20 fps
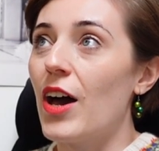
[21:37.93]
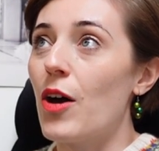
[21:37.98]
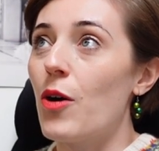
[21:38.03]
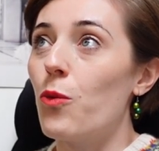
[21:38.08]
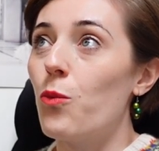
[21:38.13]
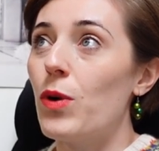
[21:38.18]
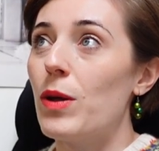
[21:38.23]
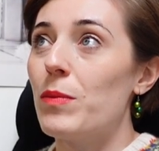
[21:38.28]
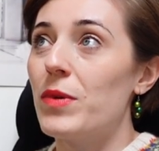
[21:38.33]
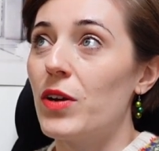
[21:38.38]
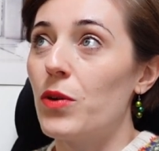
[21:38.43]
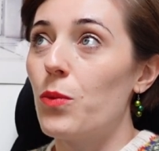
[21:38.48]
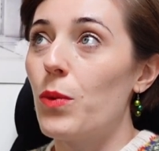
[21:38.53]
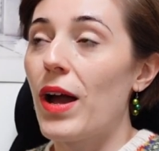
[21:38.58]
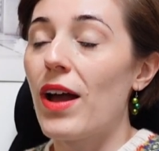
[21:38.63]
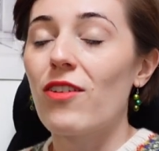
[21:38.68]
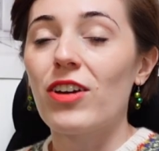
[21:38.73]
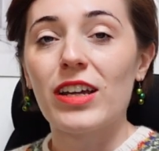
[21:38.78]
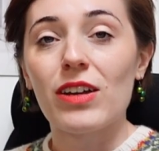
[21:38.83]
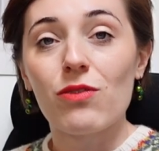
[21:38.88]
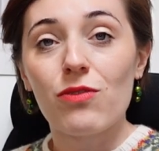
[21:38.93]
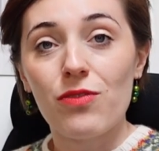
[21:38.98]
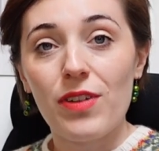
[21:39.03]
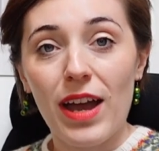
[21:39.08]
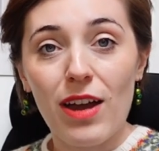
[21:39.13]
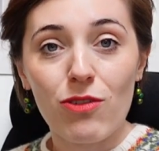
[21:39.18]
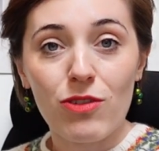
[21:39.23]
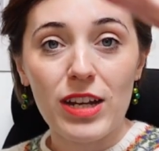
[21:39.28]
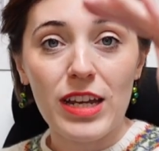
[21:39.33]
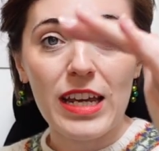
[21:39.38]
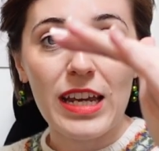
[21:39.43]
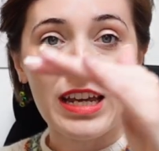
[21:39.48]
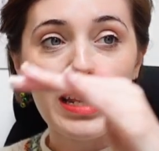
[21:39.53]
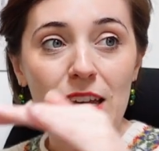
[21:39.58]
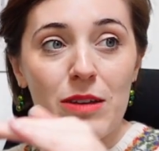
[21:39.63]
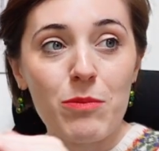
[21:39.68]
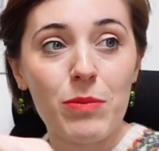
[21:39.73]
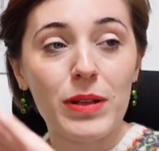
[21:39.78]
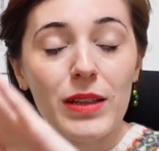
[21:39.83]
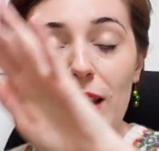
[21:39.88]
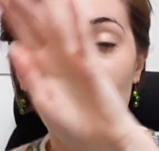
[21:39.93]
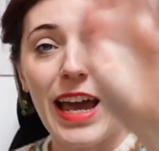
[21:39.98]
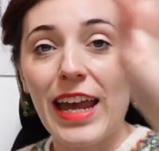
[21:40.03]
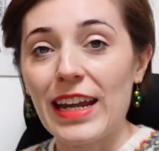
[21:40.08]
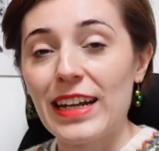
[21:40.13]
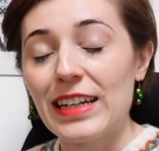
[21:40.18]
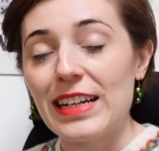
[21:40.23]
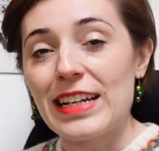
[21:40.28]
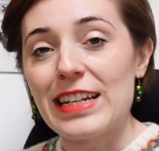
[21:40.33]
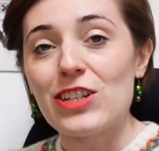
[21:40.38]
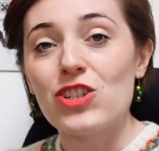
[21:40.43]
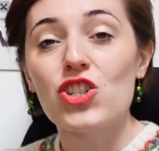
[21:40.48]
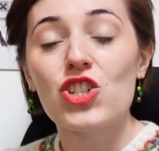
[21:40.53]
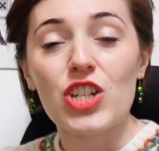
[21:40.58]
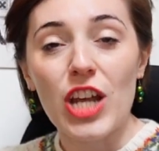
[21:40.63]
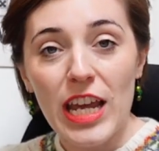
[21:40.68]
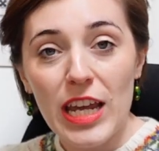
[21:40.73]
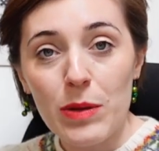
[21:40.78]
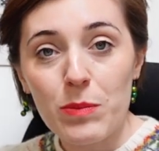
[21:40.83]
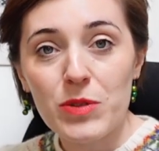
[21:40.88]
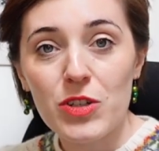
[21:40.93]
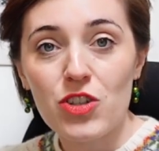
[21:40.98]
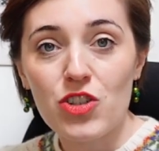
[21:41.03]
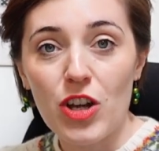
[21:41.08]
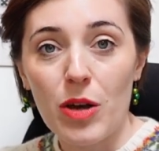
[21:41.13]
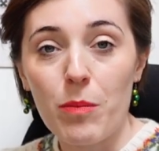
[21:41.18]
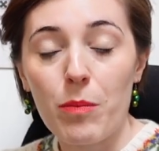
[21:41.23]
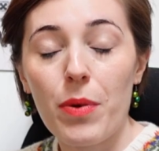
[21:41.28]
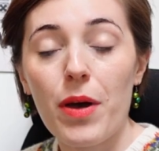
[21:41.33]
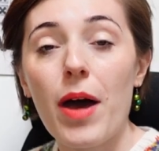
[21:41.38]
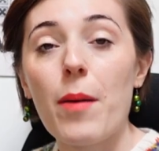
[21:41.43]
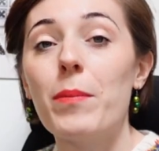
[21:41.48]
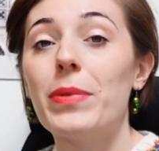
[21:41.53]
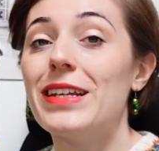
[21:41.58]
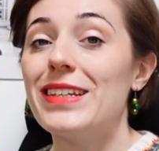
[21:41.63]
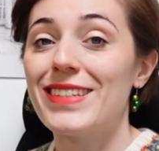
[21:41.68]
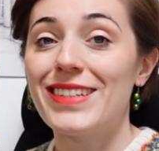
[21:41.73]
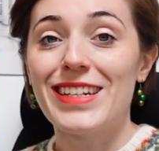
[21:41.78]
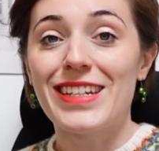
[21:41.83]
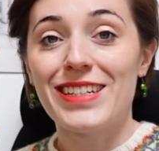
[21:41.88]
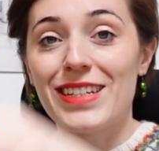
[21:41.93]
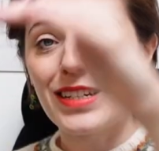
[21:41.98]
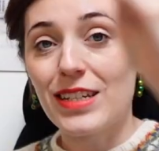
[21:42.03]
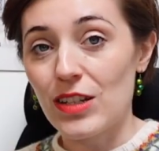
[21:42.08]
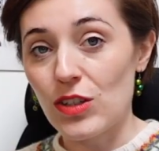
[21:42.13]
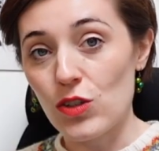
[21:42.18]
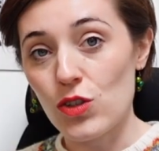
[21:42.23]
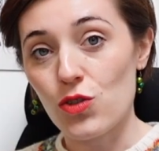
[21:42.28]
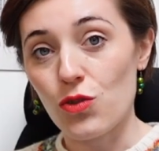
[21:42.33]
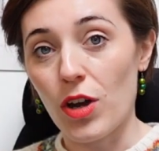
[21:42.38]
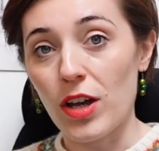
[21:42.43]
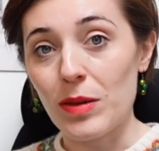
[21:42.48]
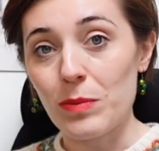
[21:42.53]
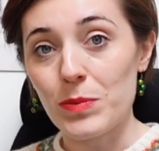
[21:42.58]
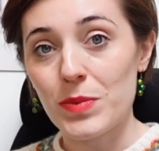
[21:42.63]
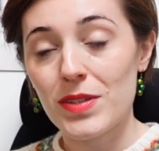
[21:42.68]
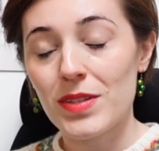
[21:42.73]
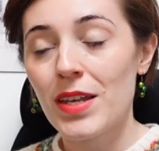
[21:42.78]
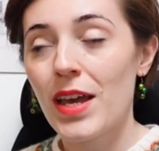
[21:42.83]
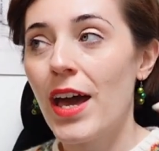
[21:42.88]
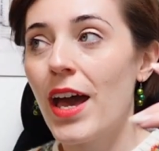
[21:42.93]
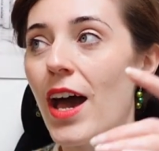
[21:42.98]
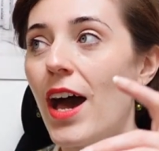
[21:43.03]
women are wearing a very plainly shaped jumper, but it's knitted in stripes.